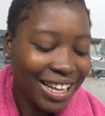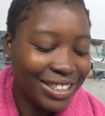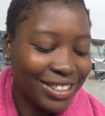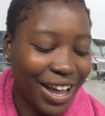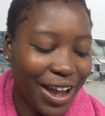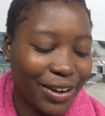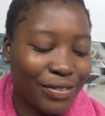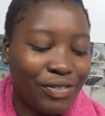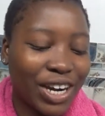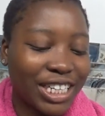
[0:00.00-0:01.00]

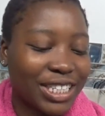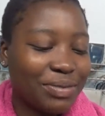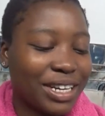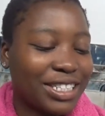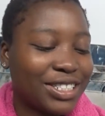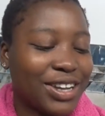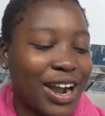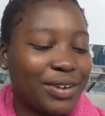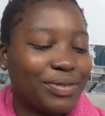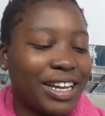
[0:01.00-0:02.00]
So first I'm gonna
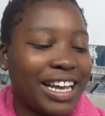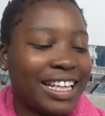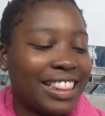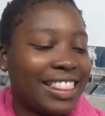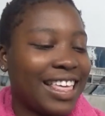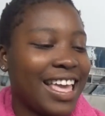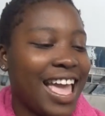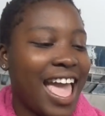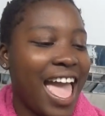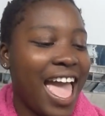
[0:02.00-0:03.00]
start with
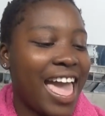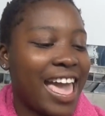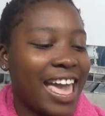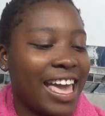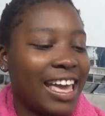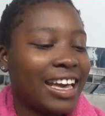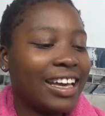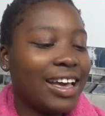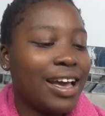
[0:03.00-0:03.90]
a